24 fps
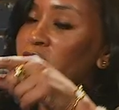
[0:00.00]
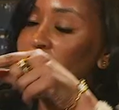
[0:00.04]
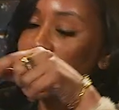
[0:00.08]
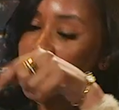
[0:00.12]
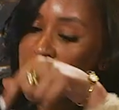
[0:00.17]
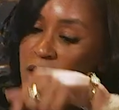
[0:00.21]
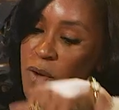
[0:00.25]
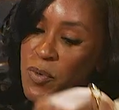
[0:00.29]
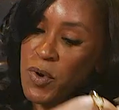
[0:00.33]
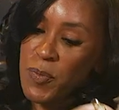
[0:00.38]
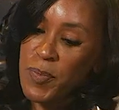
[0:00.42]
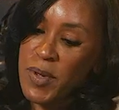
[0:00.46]

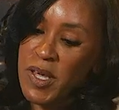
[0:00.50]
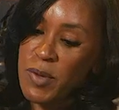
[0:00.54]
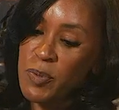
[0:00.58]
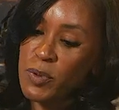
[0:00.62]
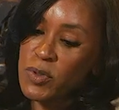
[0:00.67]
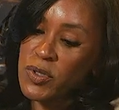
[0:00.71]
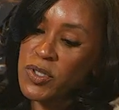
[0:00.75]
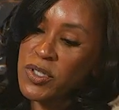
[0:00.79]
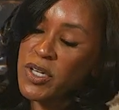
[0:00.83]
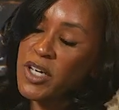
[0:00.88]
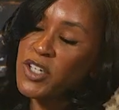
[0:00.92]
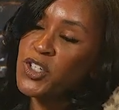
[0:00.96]
That when people
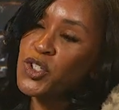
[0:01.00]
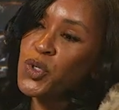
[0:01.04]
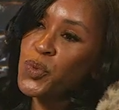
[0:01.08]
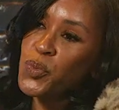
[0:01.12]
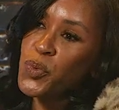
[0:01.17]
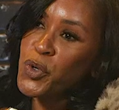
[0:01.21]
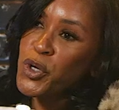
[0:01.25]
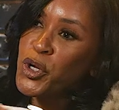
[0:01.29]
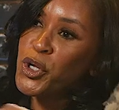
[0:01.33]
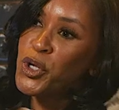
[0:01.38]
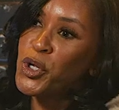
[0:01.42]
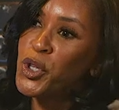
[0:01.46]
say, "So
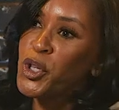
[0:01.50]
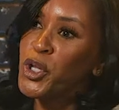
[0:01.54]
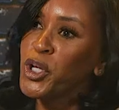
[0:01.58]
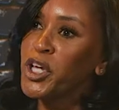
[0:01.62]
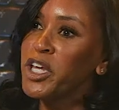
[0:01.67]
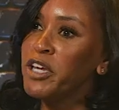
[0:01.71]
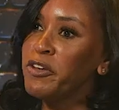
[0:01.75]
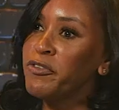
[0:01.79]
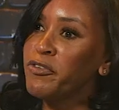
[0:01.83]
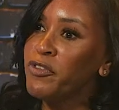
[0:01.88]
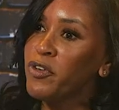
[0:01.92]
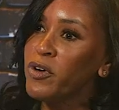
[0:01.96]
what are you
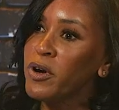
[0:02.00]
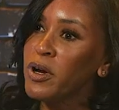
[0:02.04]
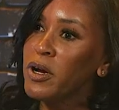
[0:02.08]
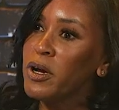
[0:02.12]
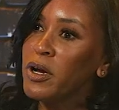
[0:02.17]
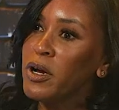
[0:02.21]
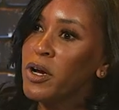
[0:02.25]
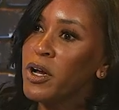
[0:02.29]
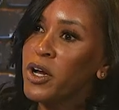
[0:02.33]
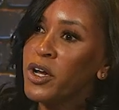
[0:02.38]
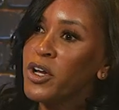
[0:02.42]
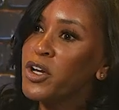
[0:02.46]
looking for?"
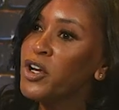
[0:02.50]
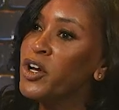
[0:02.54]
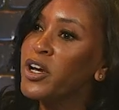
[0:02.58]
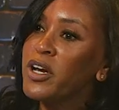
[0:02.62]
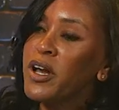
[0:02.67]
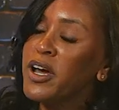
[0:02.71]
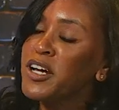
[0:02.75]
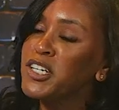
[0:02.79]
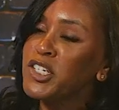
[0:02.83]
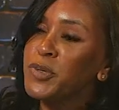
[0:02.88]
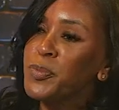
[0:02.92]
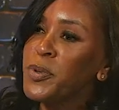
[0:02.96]
You're
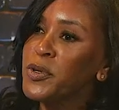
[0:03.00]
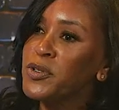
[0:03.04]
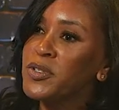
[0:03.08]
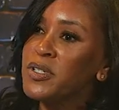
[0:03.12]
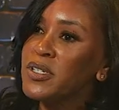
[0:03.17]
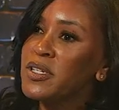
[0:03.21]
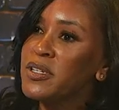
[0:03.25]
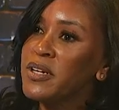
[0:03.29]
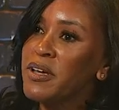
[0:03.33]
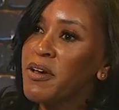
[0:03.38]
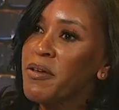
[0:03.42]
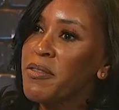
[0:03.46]
not supposed
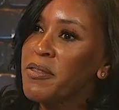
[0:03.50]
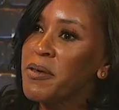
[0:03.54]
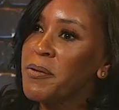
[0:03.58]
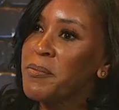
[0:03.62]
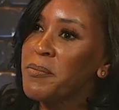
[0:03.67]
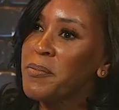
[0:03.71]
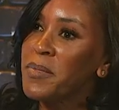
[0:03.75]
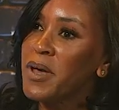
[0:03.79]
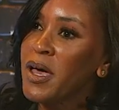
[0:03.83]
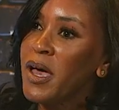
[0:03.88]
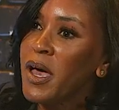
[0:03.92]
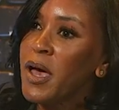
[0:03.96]
to tell them,
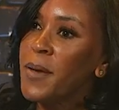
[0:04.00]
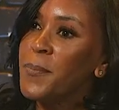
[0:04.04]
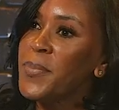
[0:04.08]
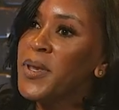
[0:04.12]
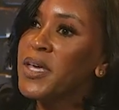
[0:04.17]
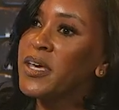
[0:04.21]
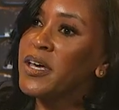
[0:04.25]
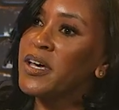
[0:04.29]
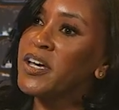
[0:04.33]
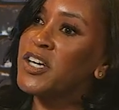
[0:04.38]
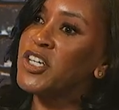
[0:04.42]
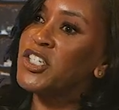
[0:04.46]

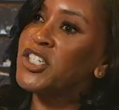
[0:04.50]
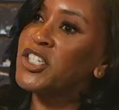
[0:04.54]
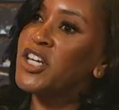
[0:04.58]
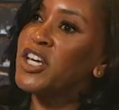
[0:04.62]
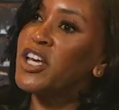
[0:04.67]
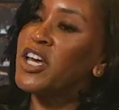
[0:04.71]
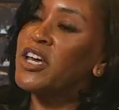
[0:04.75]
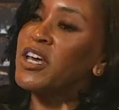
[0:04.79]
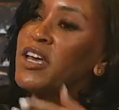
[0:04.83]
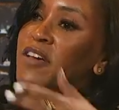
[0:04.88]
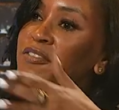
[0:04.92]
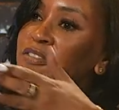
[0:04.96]
because
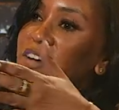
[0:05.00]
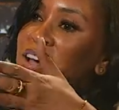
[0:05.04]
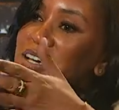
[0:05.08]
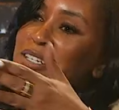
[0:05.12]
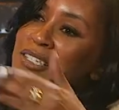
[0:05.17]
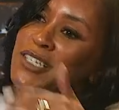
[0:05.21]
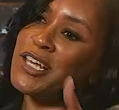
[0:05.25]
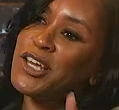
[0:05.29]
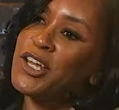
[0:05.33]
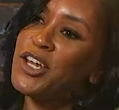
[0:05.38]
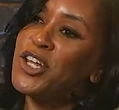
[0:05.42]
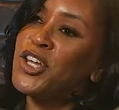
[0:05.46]
if I
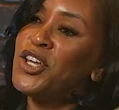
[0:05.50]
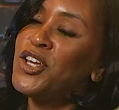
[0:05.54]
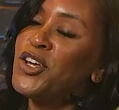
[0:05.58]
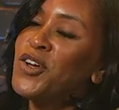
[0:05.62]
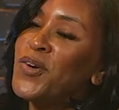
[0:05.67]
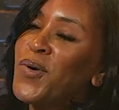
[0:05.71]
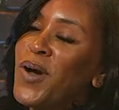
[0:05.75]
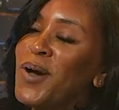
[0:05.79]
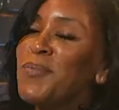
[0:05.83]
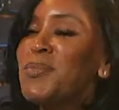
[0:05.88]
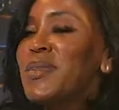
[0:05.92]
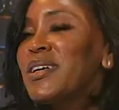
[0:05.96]
say to
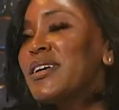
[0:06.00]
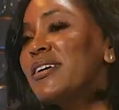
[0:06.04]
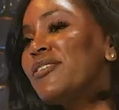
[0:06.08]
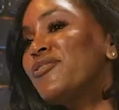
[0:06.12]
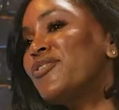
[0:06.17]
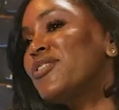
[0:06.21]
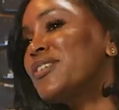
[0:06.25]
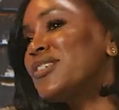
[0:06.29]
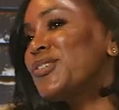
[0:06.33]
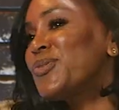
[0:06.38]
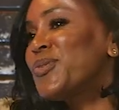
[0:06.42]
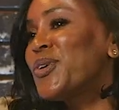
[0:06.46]
you, "I'm looking
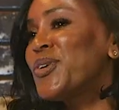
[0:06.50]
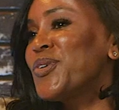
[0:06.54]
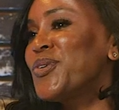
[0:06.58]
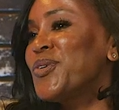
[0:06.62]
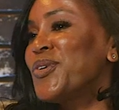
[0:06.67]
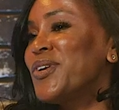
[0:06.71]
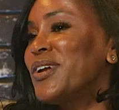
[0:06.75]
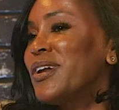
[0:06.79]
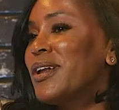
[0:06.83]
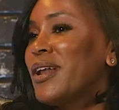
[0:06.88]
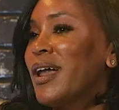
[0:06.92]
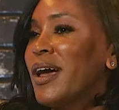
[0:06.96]
for someone
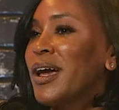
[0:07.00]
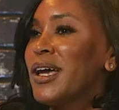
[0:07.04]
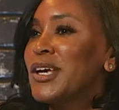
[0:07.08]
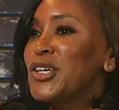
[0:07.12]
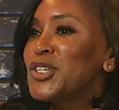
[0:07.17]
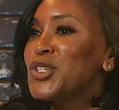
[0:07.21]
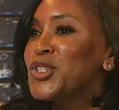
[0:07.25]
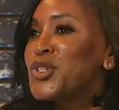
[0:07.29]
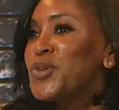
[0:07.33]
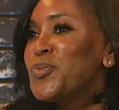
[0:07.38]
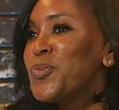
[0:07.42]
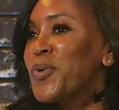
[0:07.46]
like
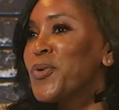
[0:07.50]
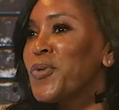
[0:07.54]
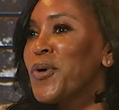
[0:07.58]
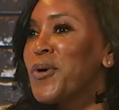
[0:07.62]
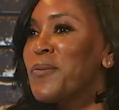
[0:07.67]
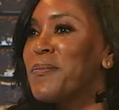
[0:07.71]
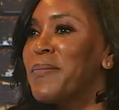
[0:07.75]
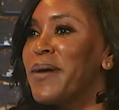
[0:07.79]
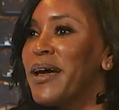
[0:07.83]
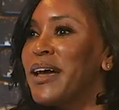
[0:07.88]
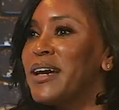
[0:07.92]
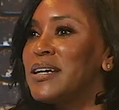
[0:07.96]
super
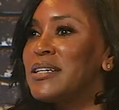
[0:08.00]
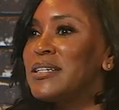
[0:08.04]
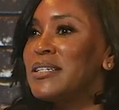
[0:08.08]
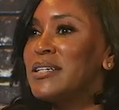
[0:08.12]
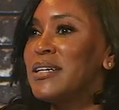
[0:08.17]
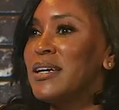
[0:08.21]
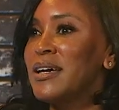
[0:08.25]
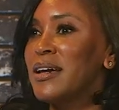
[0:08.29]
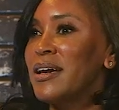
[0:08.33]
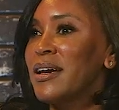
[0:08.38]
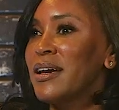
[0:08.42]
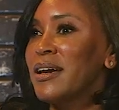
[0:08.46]

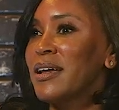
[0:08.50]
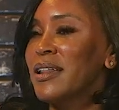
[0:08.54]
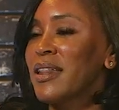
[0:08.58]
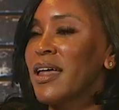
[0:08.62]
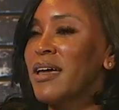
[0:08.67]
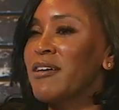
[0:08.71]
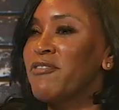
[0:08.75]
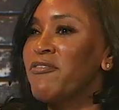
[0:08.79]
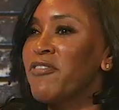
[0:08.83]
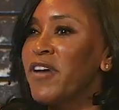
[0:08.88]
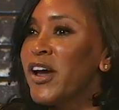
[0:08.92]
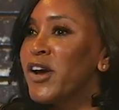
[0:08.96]
romantic,
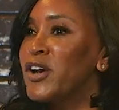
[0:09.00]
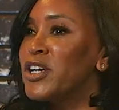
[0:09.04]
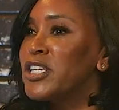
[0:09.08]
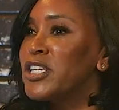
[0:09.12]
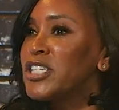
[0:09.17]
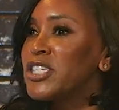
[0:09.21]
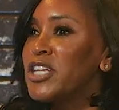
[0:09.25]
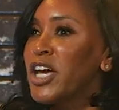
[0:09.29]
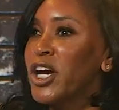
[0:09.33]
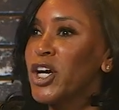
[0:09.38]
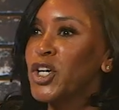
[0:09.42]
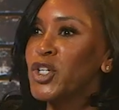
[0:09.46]
like very
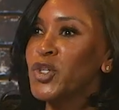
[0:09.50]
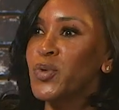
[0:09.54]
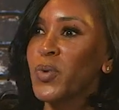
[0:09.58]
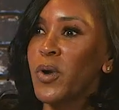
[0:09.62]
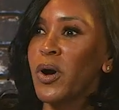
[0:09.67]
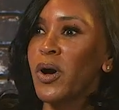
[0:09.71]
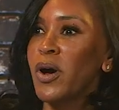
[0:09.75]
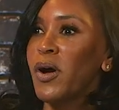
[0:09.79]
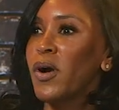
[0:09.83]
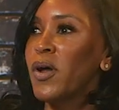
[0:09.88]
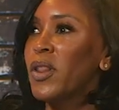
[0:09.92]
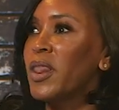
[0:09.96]

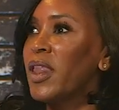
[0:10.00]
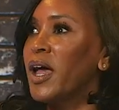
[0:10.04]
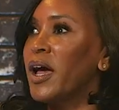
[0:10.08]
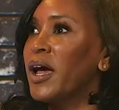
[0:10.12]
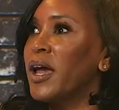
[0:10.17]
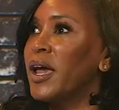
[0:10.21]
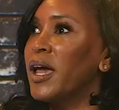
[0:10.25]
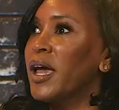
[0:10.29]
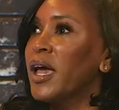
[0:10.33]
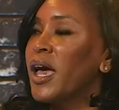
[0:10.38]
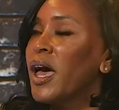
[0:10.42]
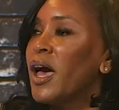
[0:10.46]
sexual,
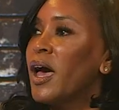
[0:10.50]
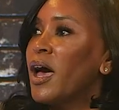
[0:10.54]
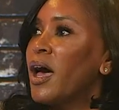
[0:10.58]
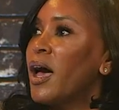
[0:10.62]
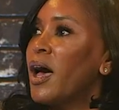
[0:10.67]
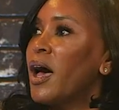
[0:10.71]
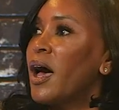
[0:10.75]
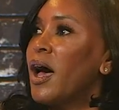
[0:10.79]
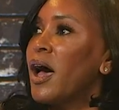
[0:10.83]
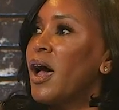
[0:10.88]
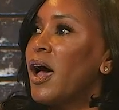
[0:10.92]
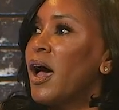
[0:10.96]
like
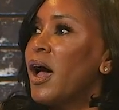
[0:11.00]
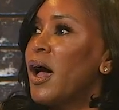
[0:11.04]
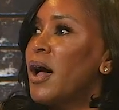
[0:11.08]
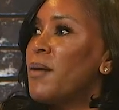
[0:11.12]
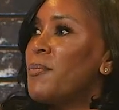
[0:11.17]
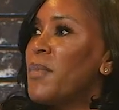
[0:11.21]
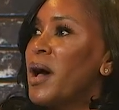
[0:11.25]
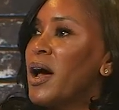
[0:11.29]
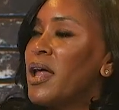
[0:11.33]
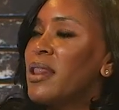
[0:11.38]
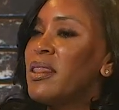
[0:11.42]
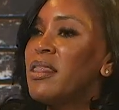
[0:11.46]

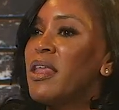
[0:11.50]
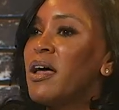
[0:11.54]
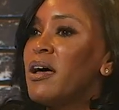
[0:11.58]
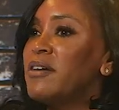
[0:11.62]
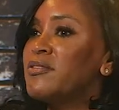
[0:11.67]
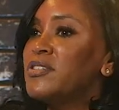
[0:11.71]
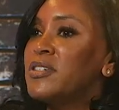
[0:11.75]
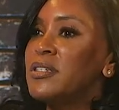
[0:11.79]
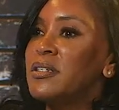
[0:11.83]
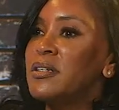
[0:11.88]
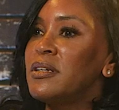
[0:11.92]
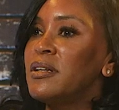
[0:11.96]

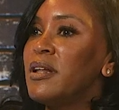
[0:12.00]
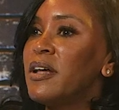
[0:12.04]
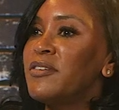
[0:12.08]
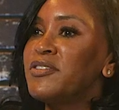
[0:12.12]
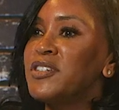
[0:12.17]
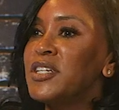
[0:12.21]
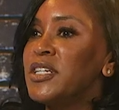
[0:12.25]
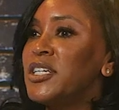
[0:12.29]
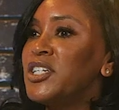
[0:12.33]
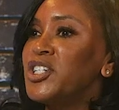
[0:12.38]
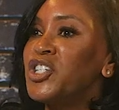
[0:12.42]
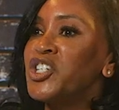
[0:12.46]
loves to
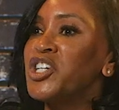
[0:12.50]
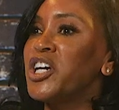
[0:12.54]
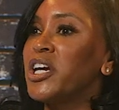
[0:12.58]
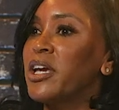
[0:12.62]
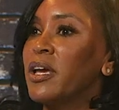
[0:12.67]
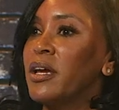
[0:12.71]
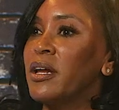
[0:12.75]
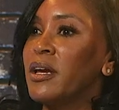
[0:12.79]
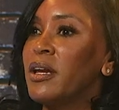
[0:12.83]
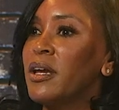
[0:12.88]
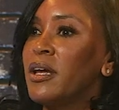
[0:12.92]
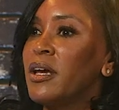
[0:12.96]
eat chicken,"
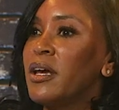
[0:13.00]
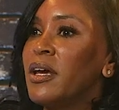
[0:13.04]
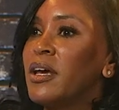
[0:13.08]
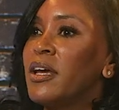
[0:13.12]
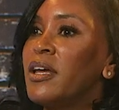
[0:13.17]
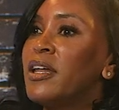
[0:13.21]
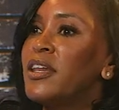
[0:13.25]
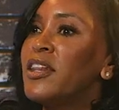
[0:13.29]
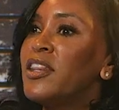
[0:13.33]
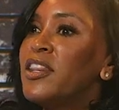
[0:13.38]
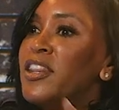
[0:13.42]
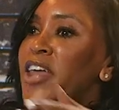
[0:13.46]

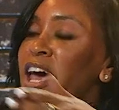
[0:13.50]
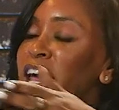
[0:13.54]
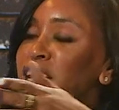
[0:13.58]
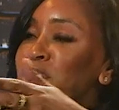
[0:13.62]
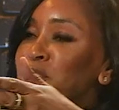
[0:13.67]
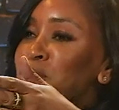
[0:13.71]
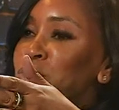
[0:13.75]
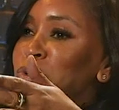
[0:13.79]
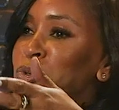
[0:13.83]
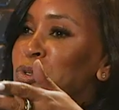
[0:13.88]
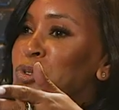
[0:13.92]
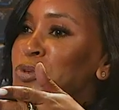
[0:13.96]
that's
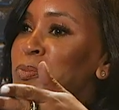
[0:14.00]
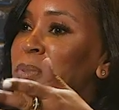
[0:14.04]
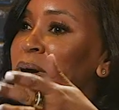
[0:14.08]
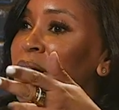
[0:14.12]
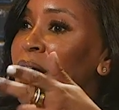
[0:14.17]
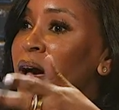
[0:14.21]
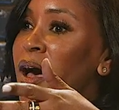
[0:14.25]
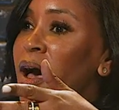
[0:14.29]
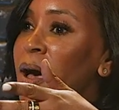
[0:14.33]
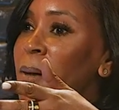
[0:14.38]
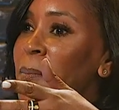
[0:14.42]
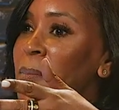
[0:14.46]
who you
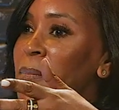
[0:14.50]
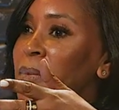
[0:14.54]
become.